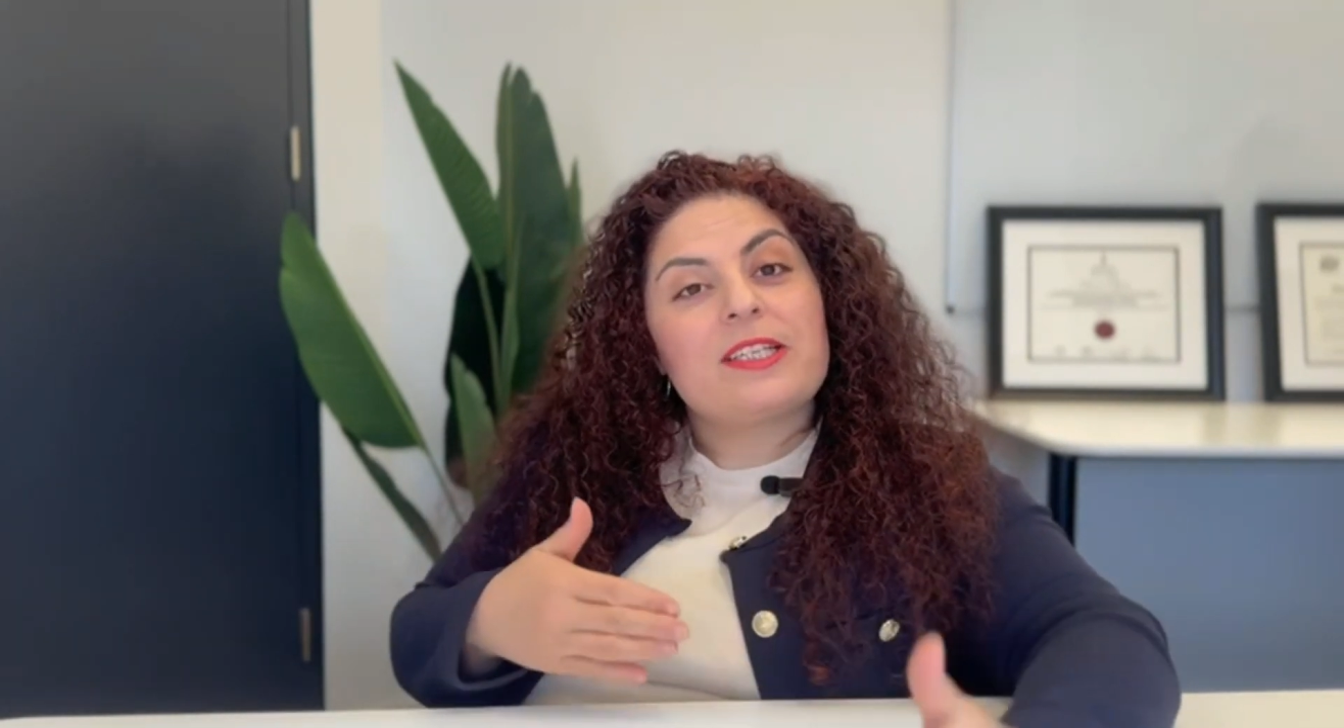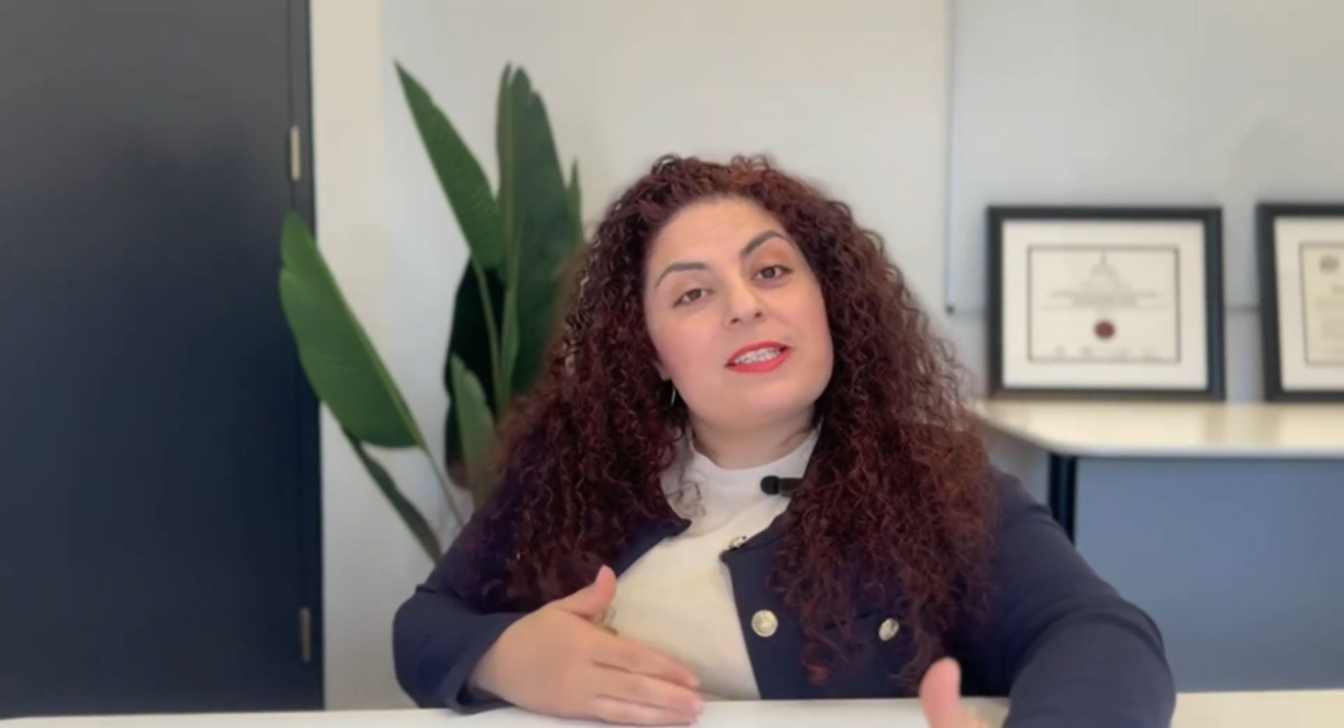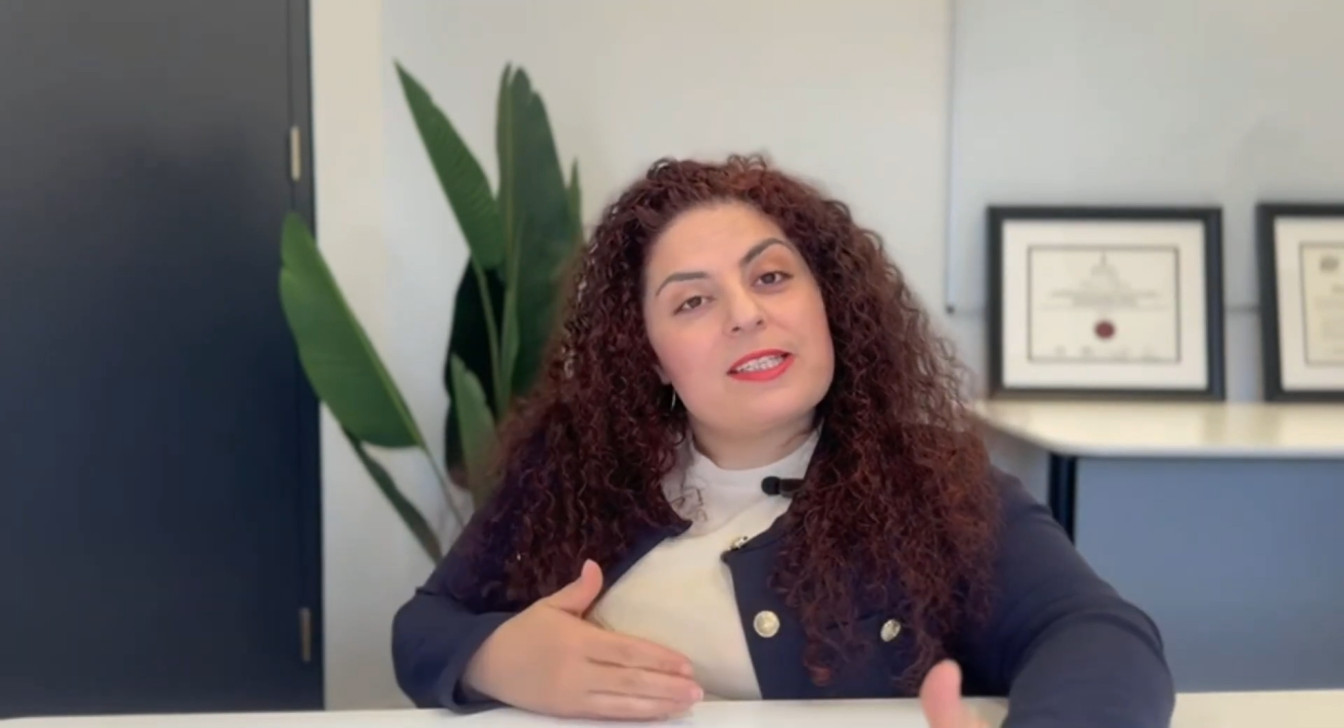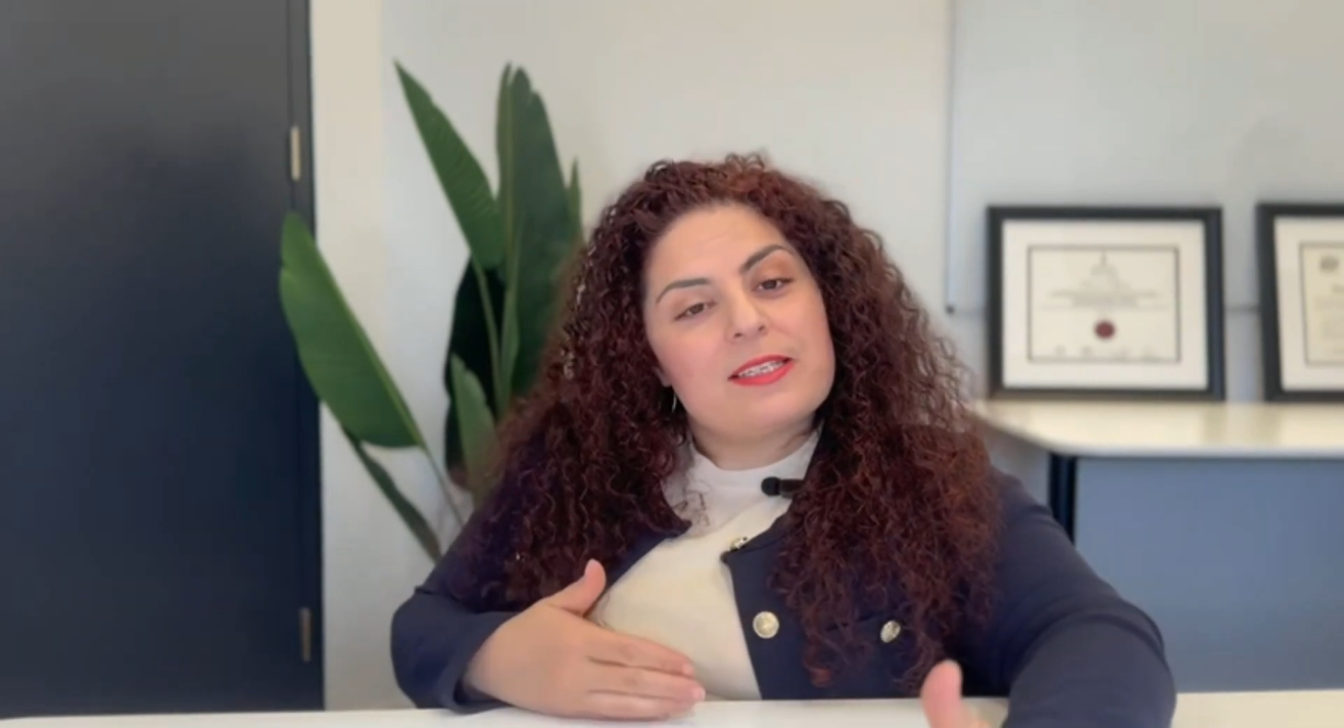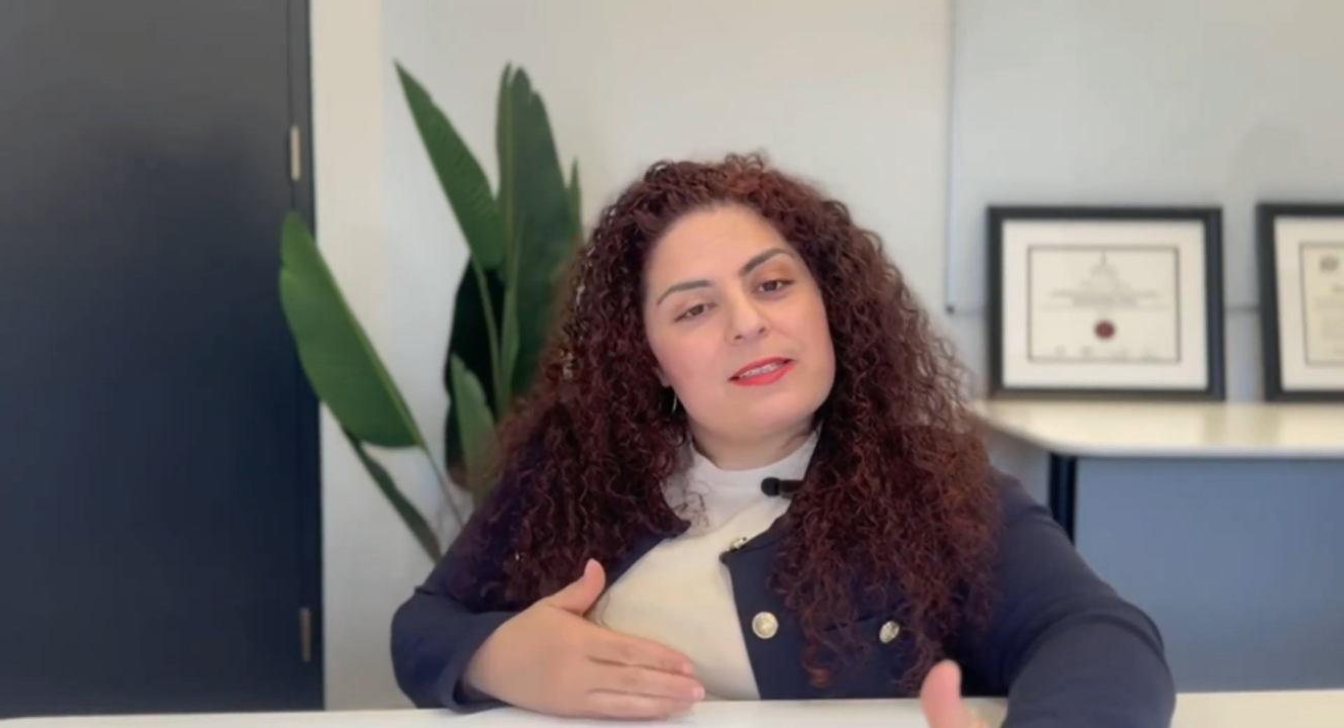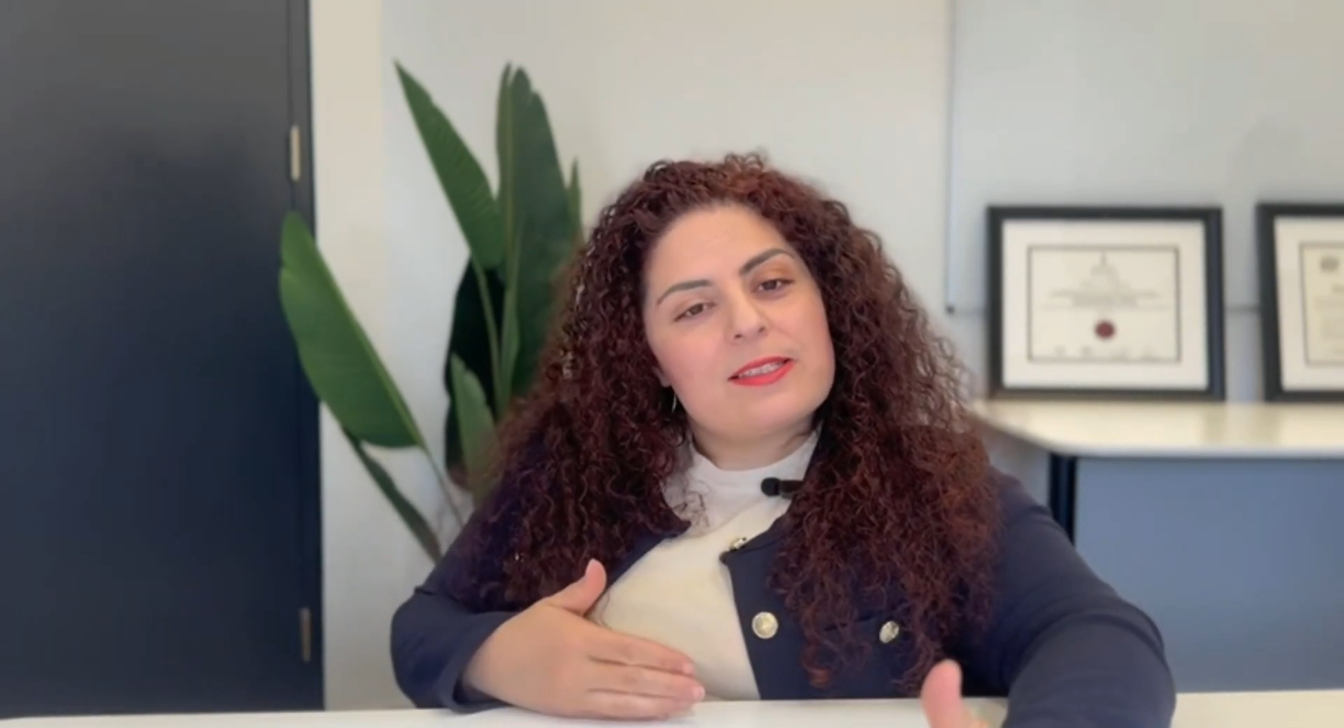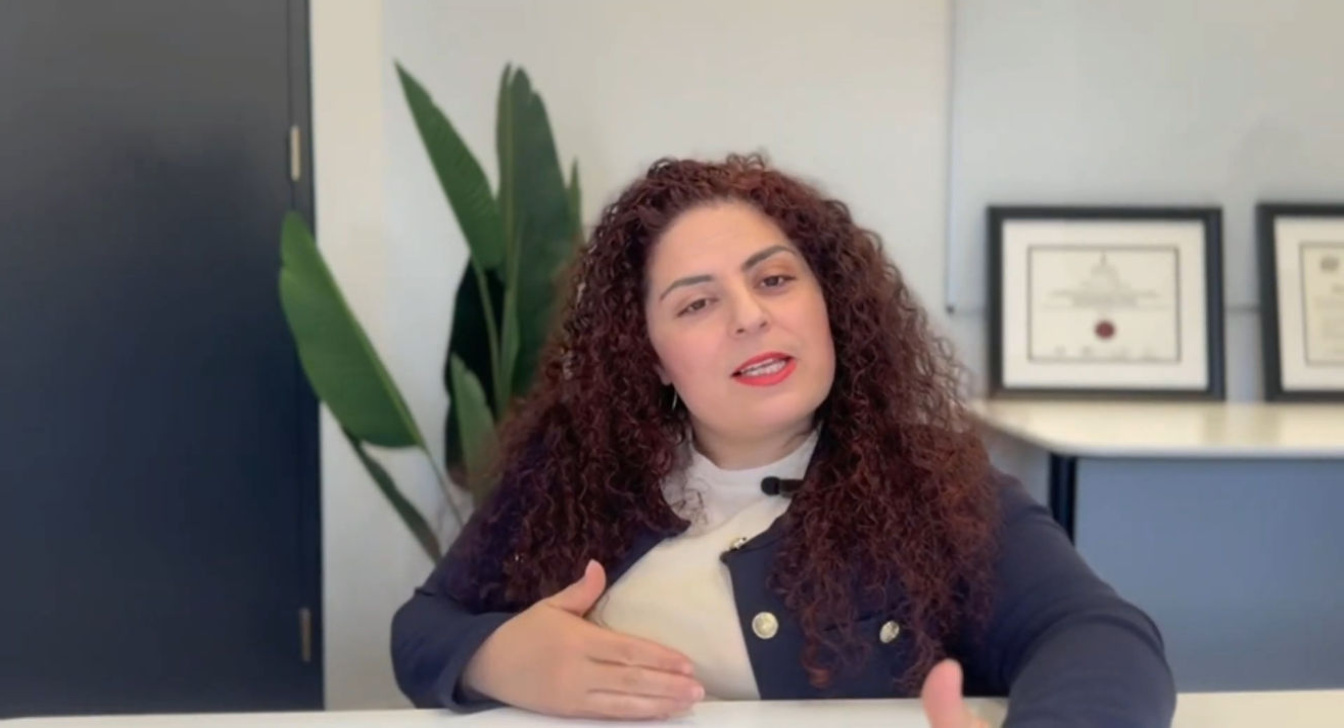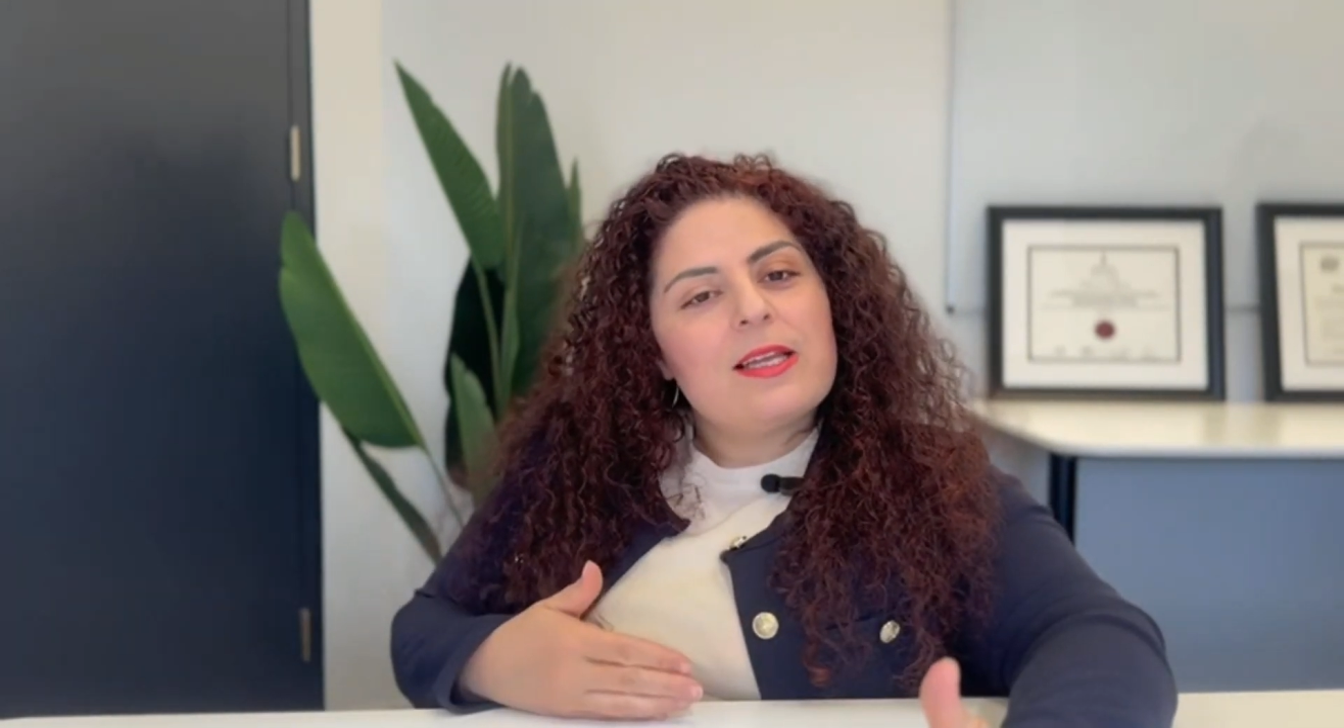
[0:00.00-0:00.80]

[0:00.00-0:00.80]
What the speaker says: leases,